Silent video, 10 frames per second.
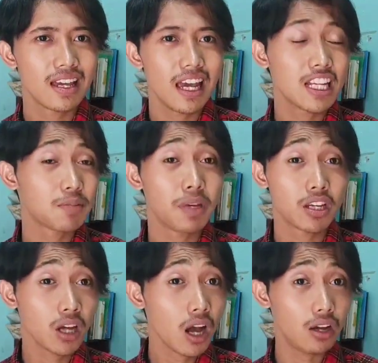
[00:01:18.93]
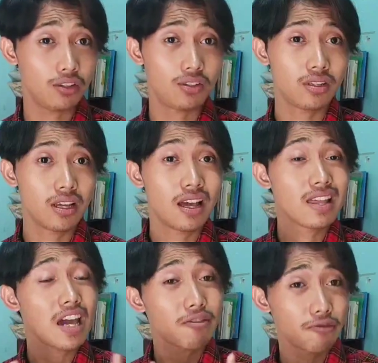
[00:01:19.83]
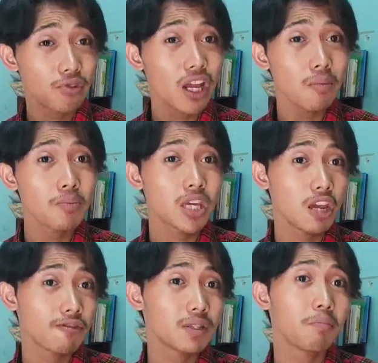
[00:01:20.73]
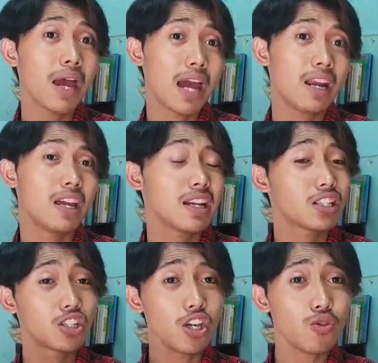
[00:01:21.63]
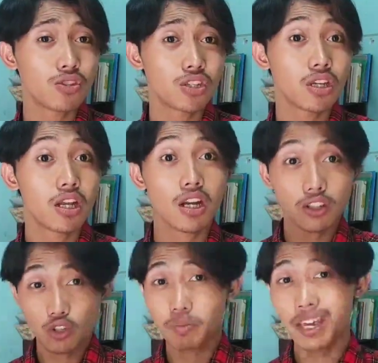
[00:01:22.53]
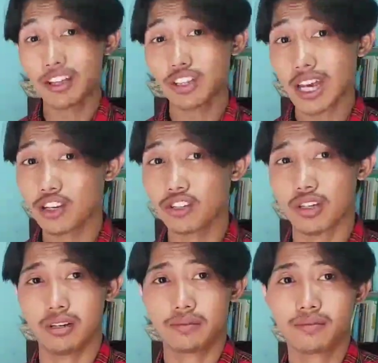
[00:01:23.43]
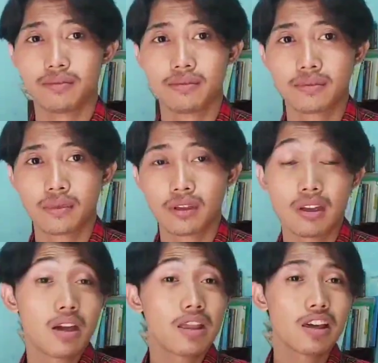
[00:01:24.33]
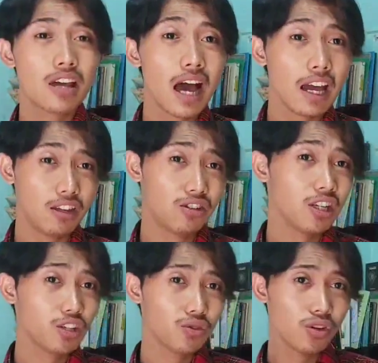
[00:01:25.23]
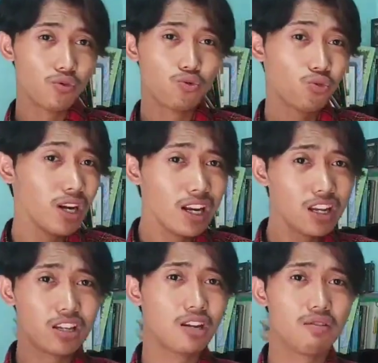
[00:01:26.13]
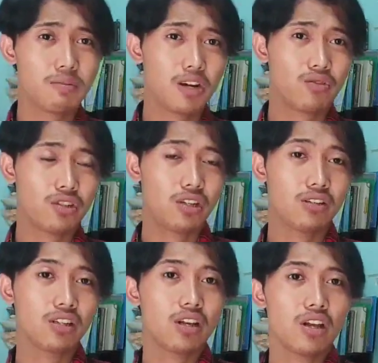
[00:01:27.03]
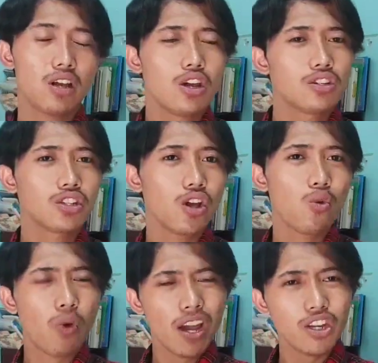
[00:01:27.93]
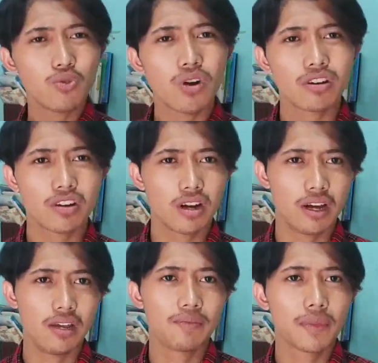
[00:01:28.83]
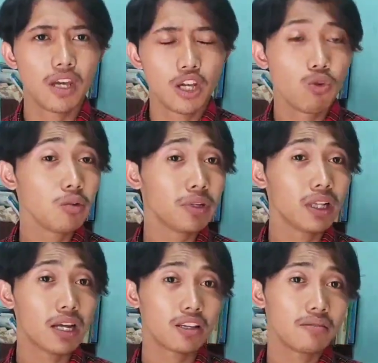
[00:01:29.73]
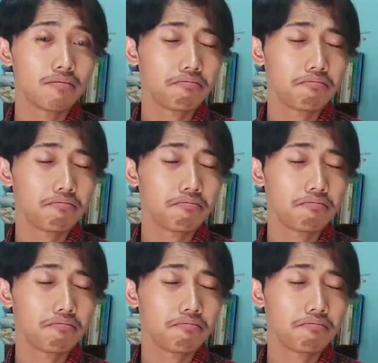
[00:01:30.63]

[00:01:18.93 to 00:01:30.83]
It's because that frame gives men an excuse not to pay attention. The guy tend to not really care about it. So when you are a guy, you will be like,